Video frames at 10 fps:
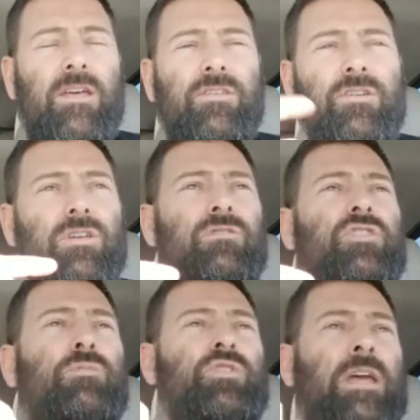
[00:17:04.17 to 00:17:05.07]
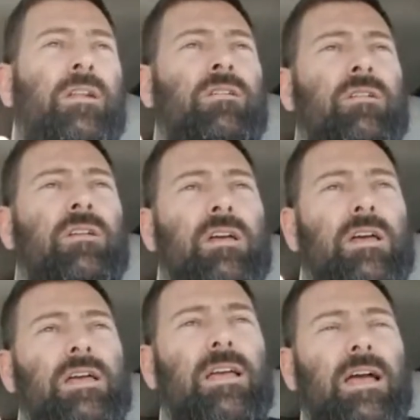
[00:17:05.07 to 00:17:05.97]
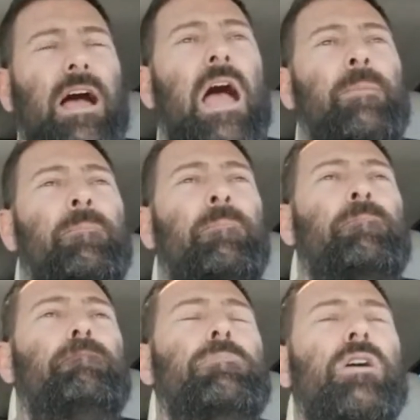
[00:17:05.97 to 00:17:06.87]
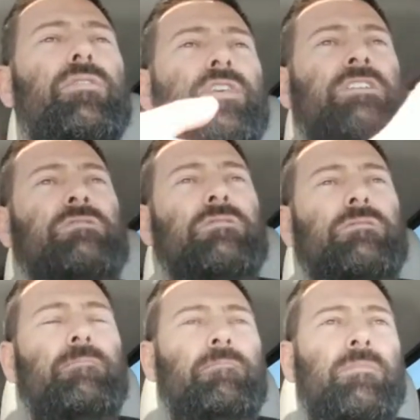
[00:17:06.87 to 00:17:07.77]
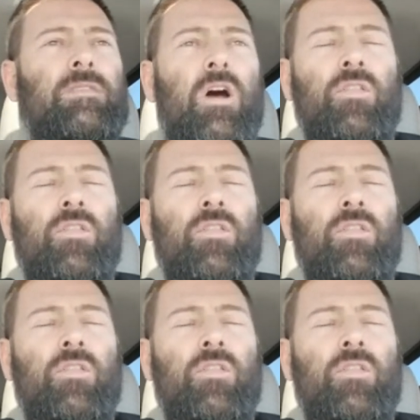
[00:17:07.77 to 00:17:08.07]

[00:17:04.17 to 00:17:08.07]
On the other YouTube channel, I built this